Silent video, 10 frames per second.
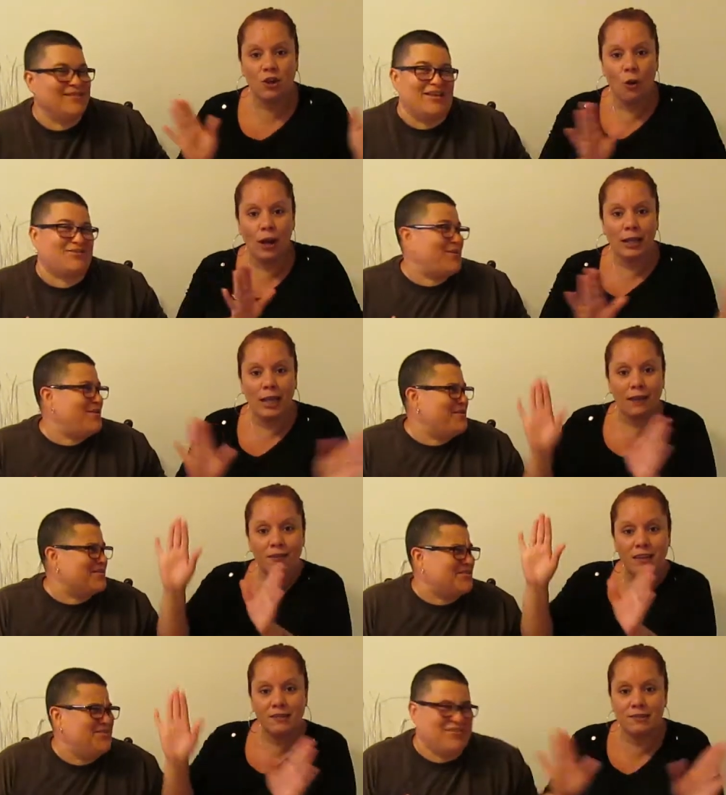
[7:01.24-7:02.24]
Speaker 1: going no, like
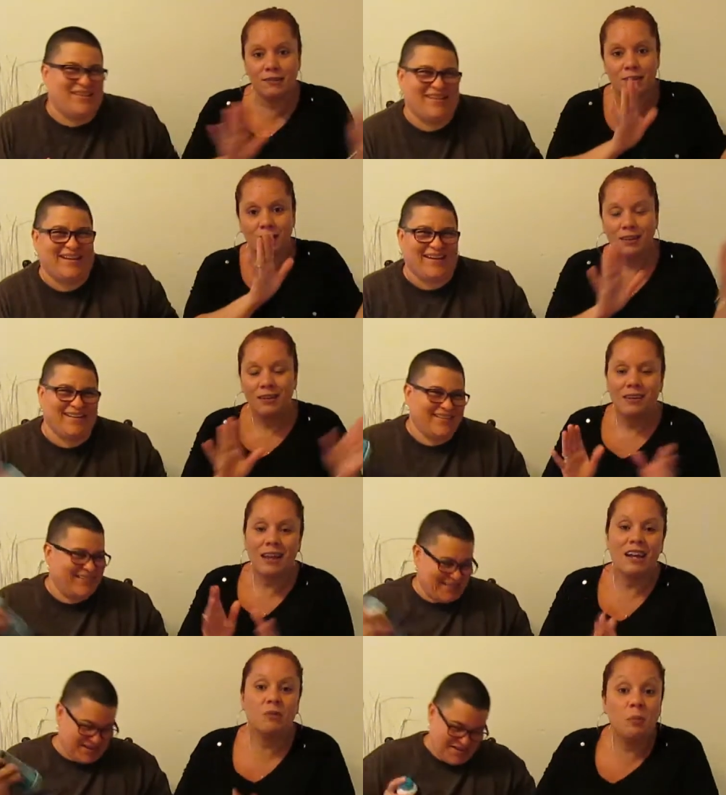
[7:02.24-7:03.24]
this.
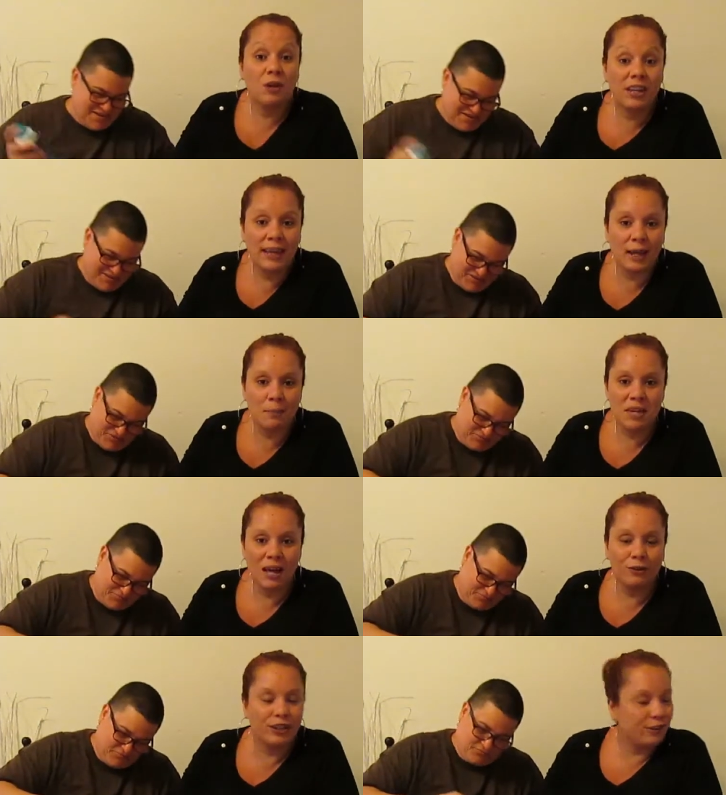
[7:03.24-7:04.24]
Guys, we put a canopy
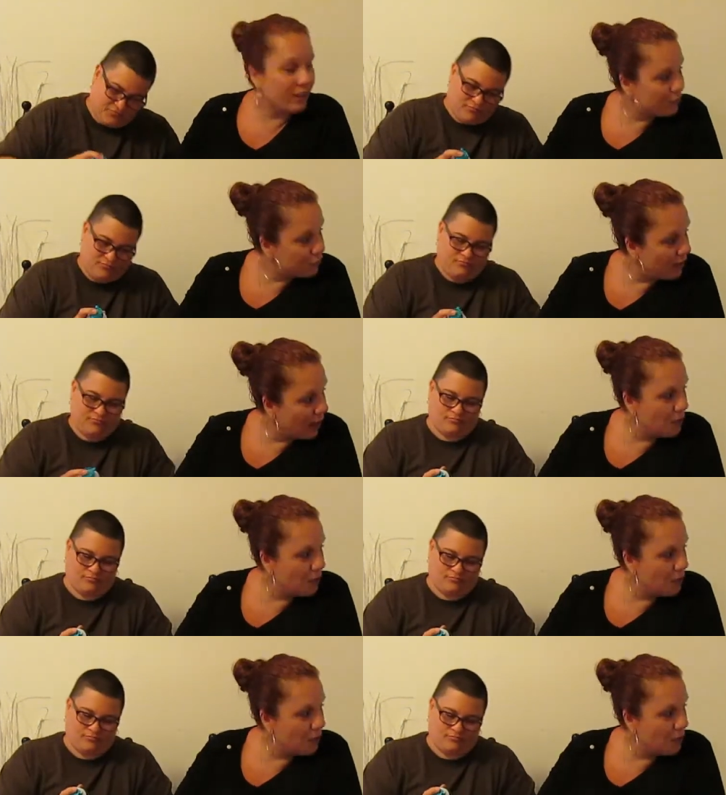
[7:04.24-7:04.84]
out there yesterday.